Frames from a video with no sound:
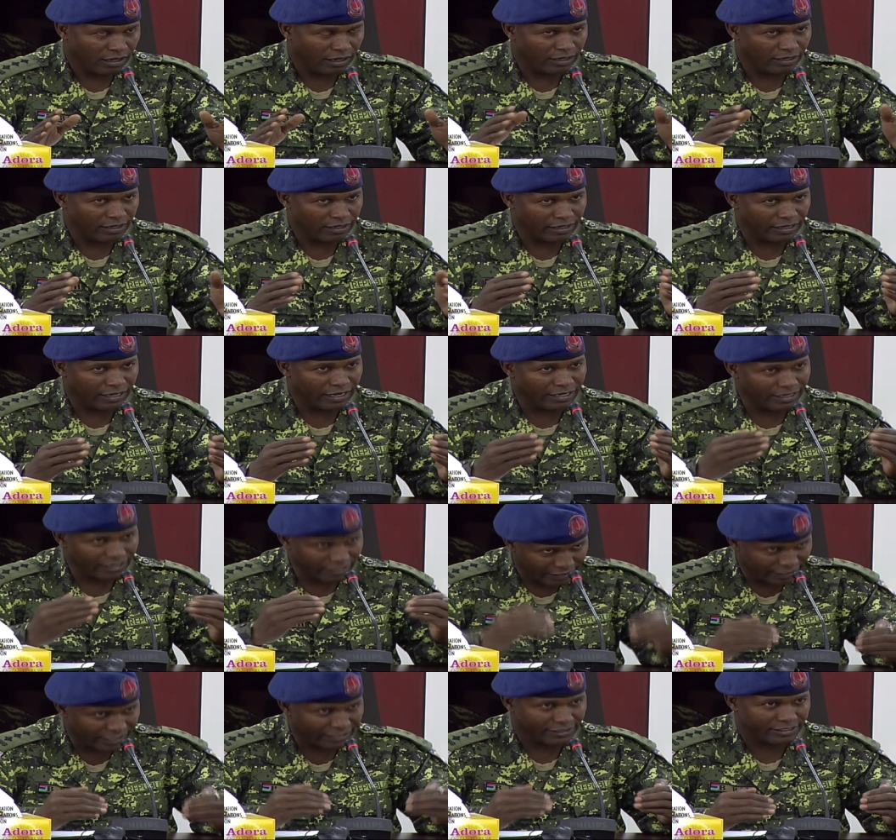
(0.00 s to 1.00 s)
and I
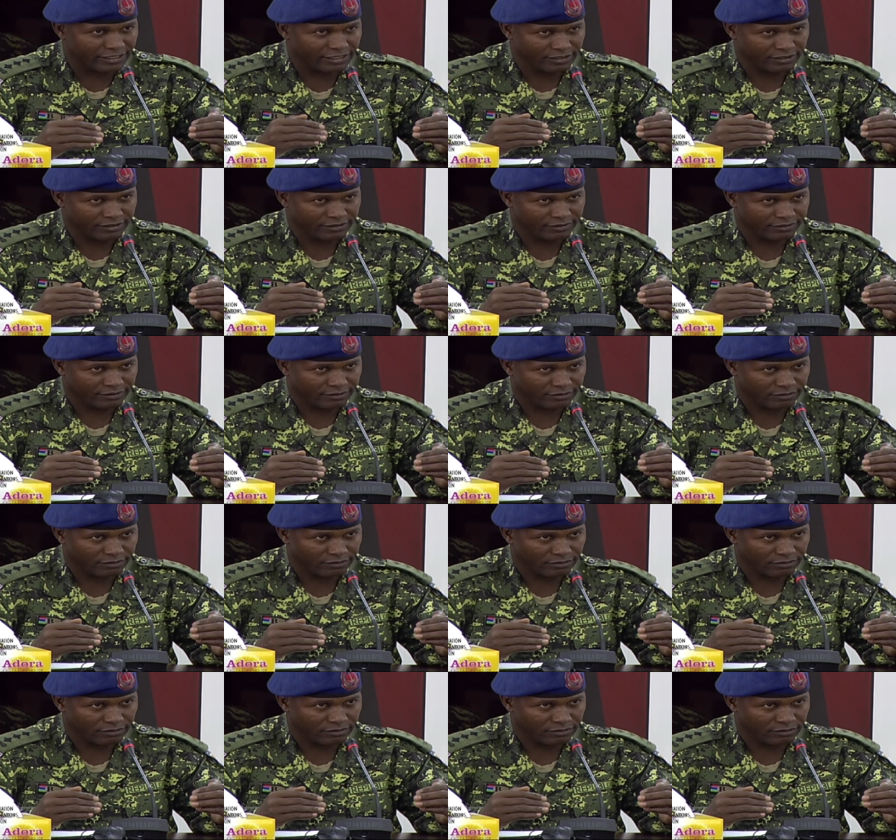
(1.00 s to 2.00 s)
regret
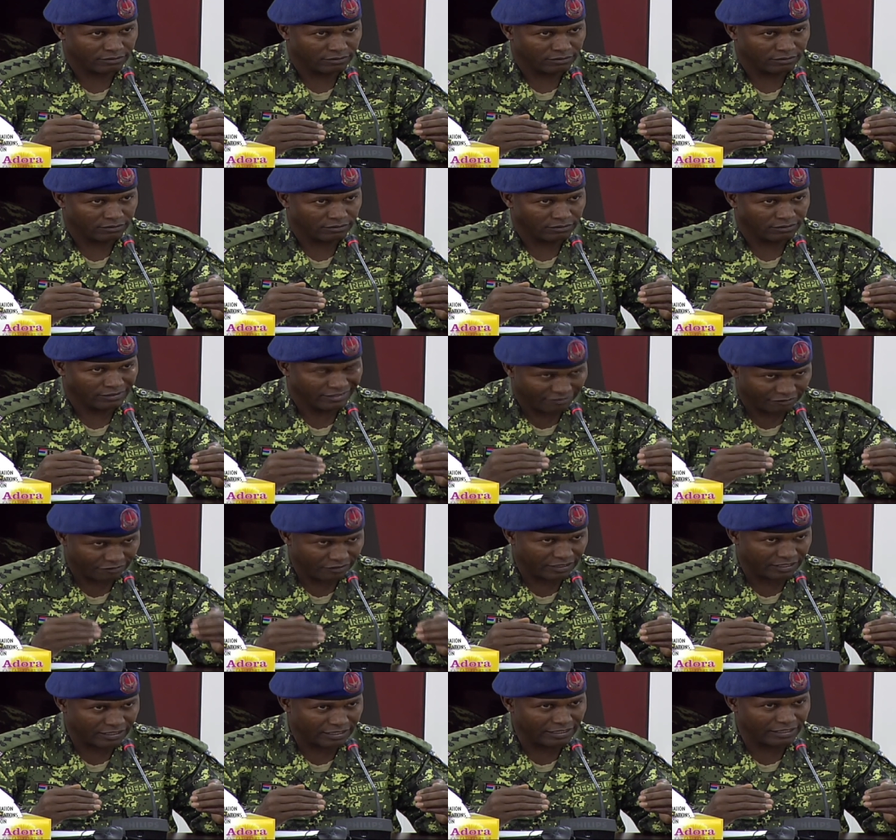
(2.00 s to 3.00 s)

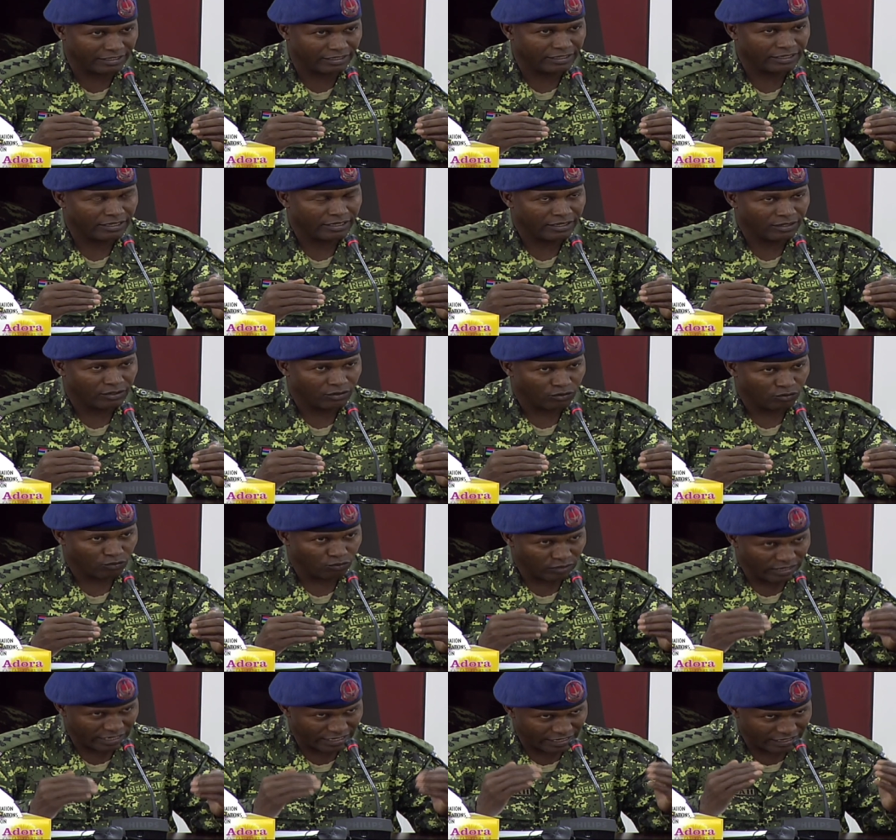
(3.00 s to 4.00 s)
definitely
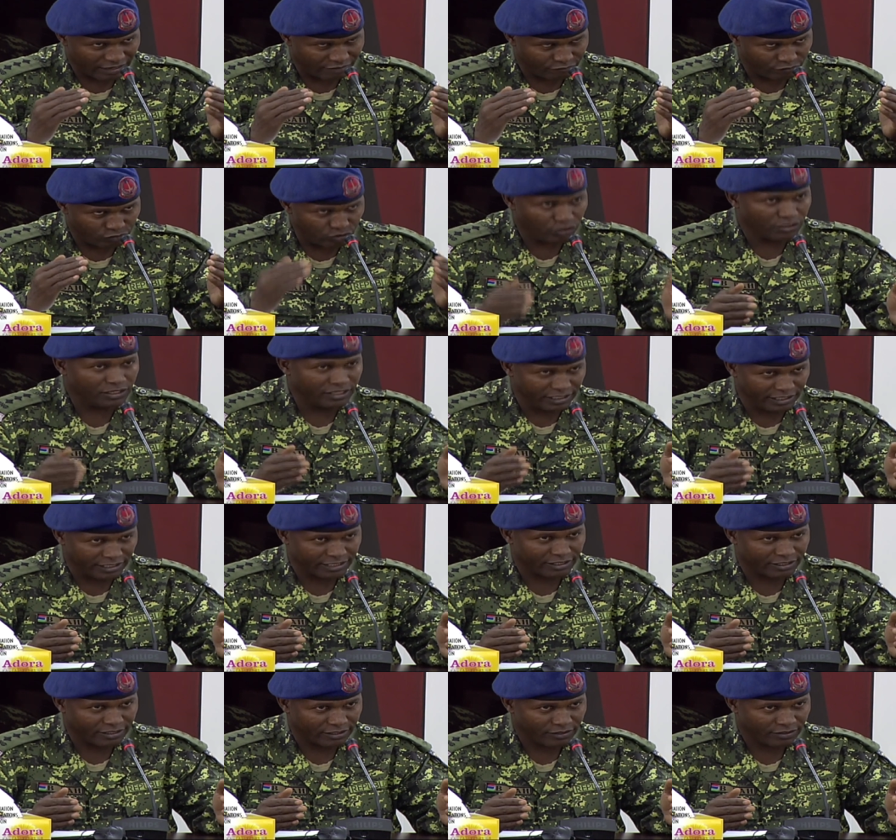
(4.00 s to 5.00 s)
why I have done
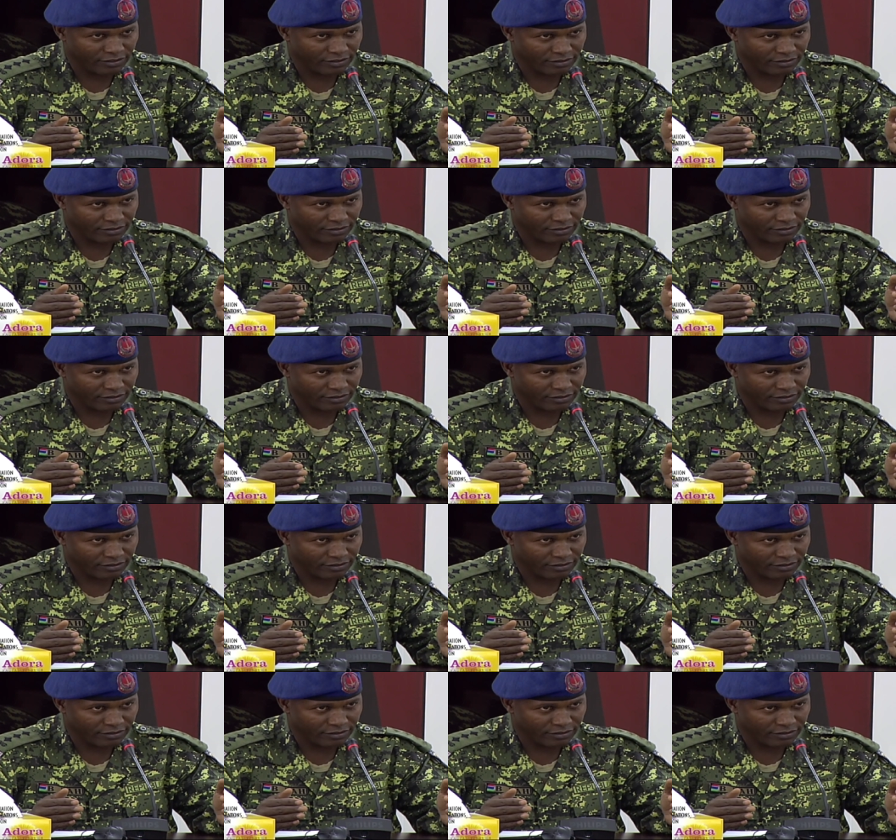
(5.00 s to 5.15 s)
this.